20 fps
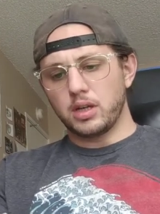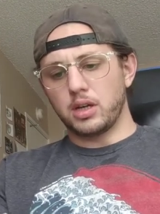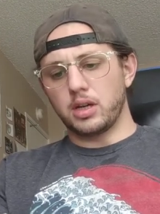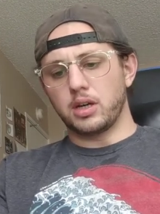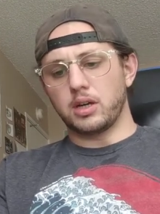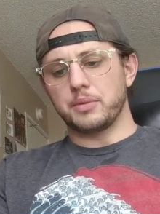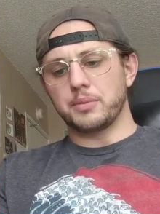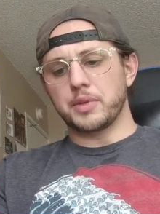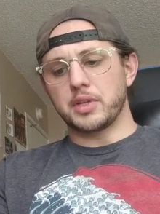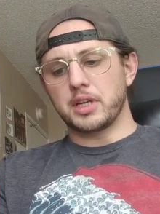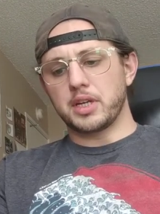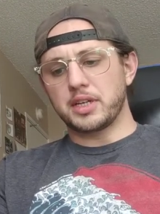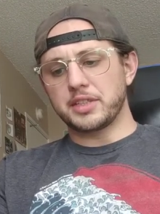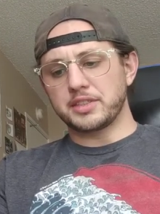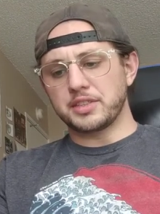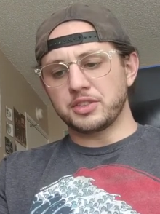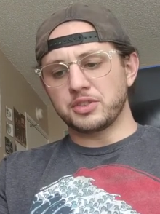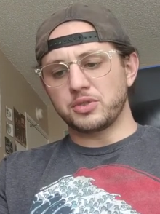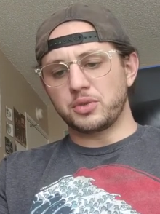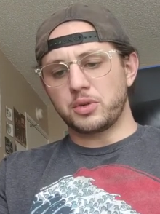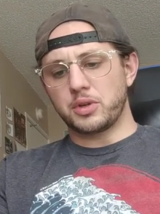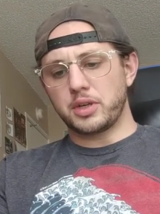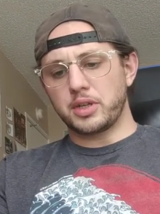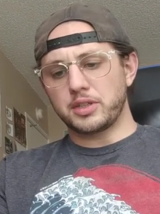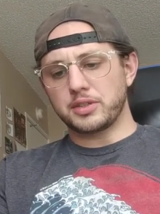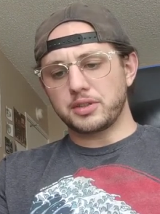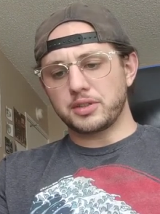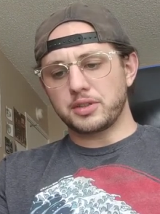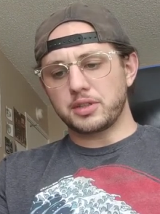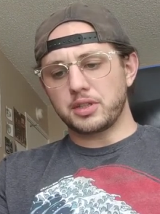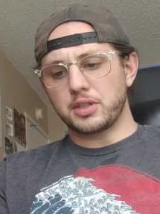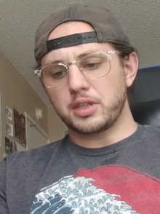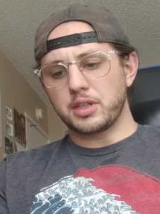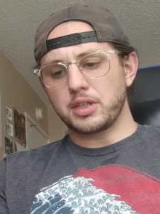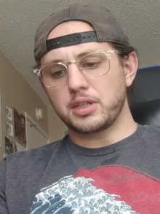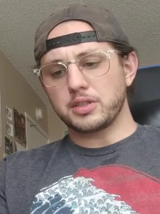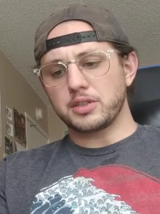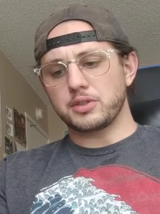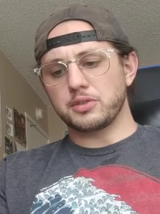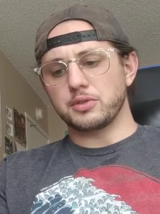Um, in the 1920s and
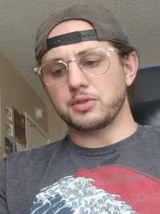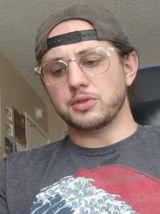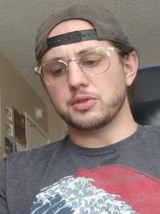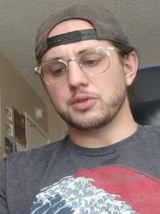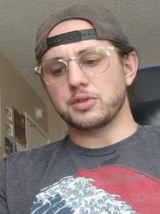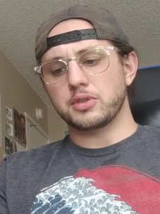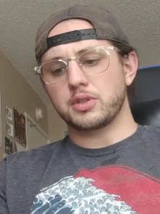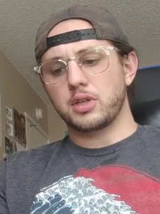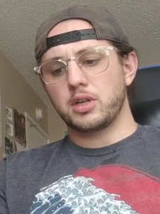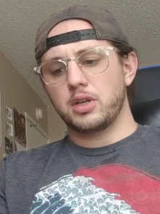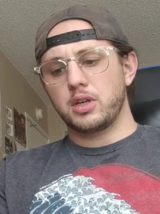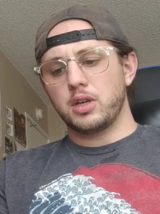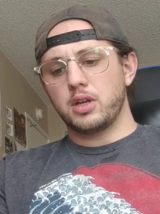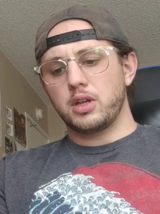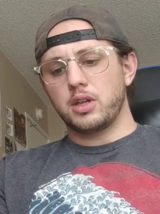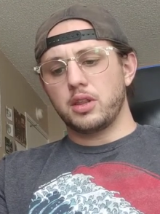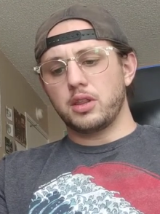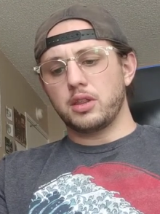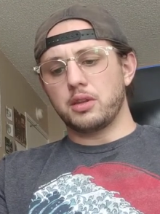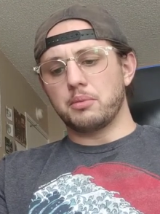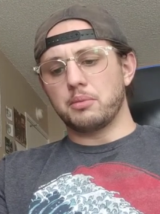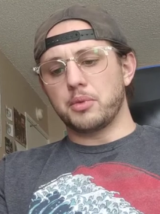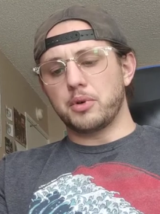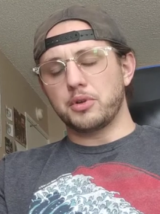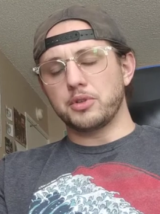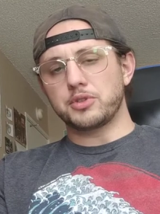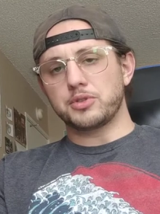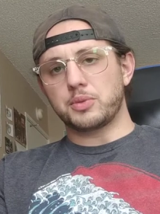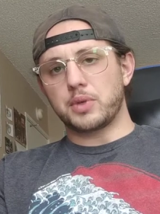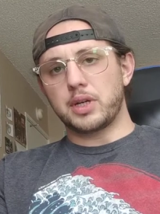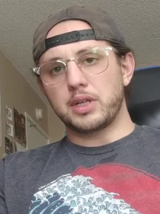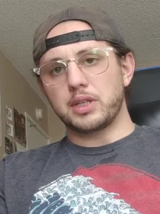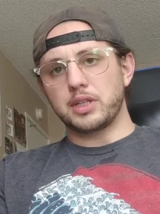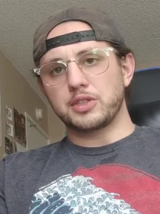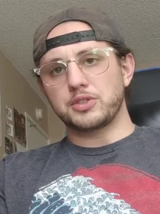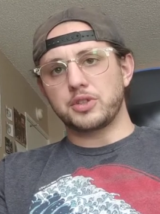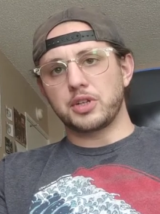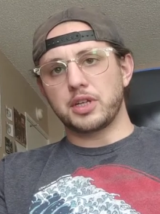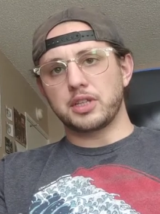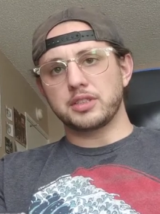30s, he was the most
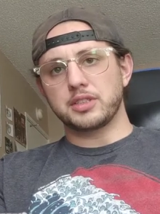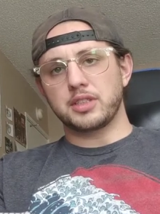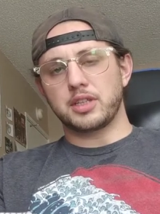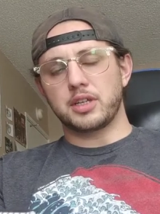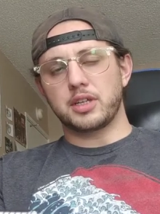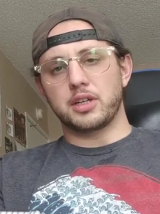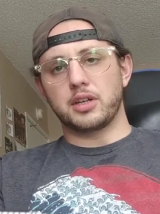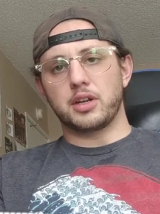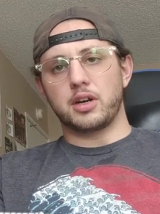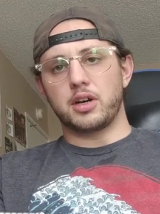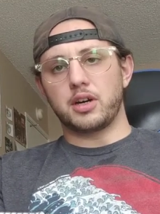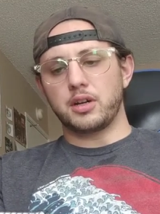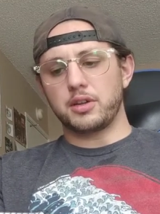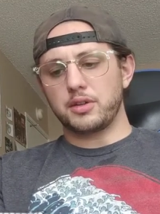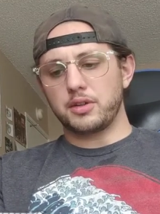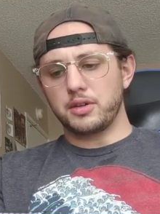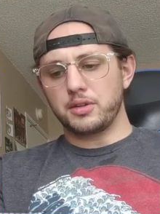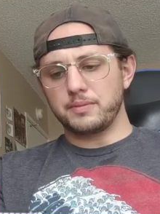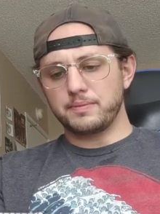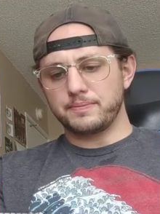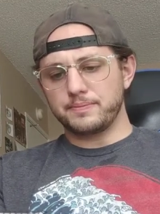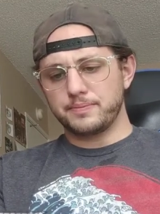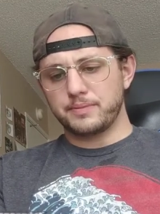widely translated author,